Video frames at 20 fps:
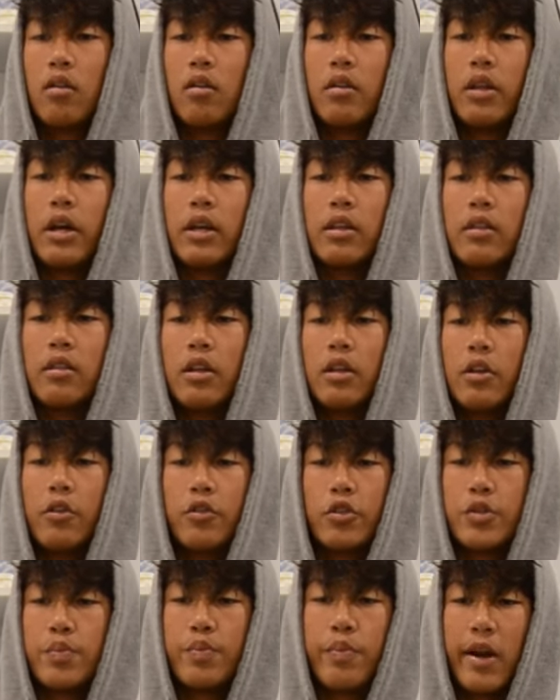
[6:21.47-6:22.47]
Like, it'll
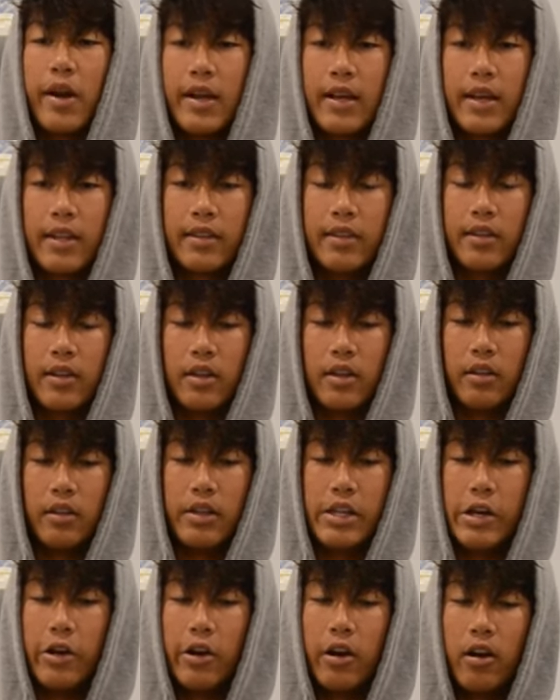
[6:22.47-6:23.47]
just break at the
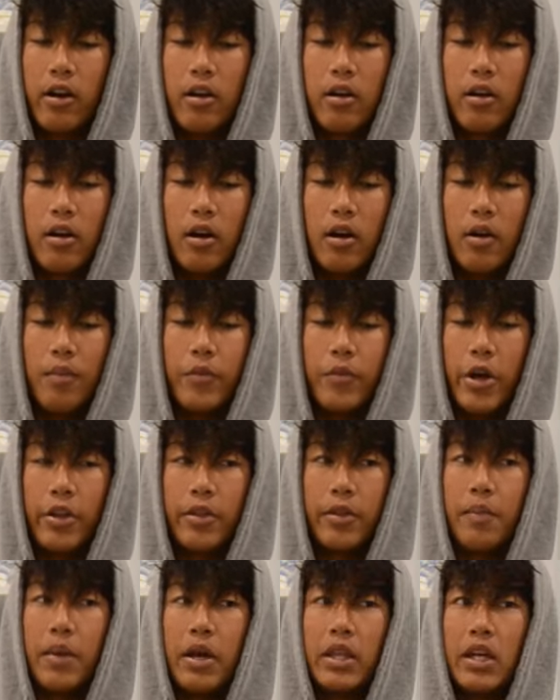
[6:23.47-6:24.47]
leader, not
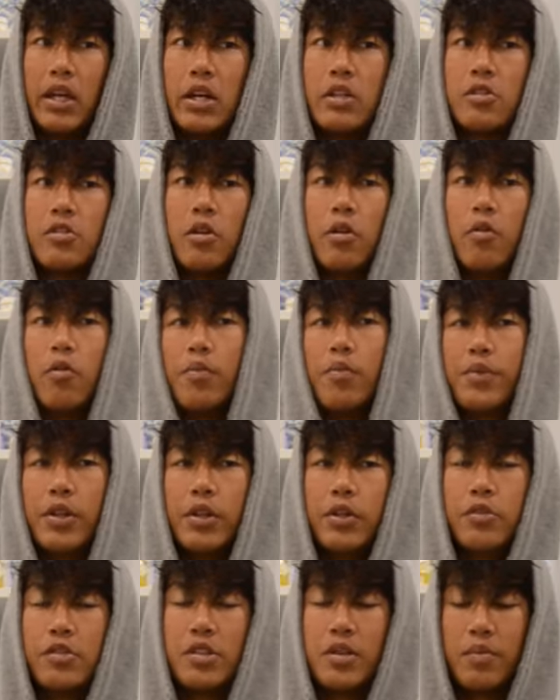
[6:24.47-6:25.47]
the main line, so I won't be
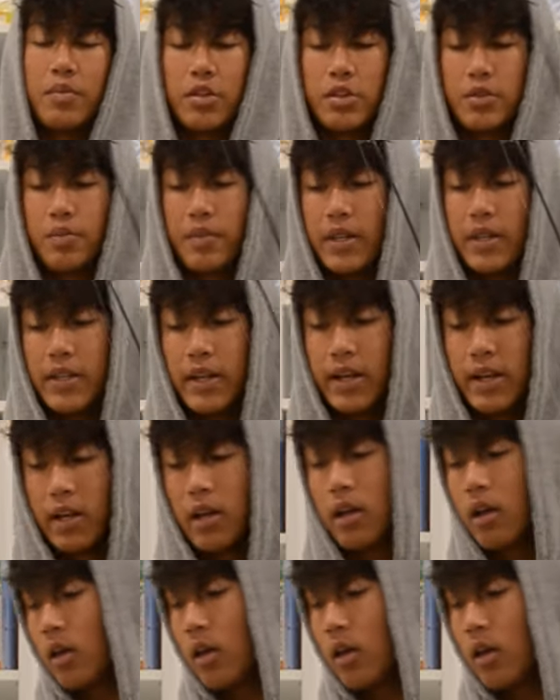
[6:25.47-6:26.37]
losing much main line.